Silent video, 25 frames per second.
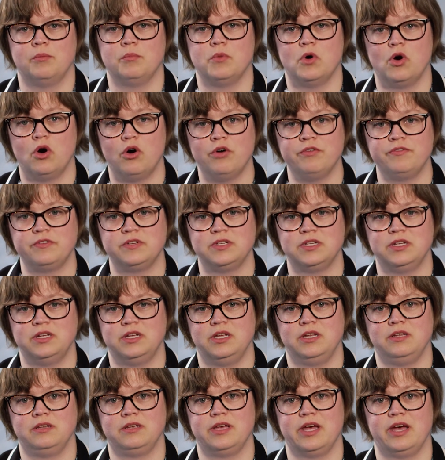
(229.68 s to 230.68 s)
Often
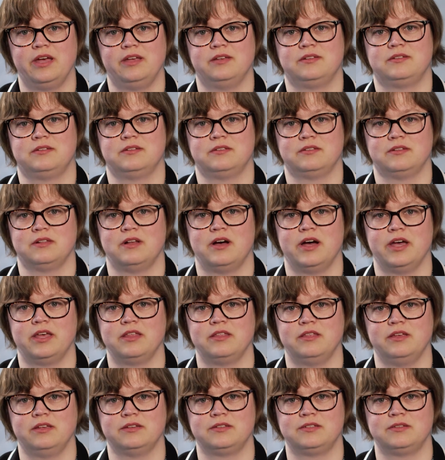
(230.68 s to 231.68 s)
in cases like
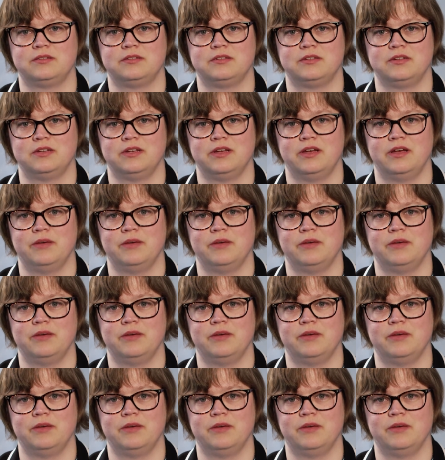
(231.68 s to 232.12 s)
this,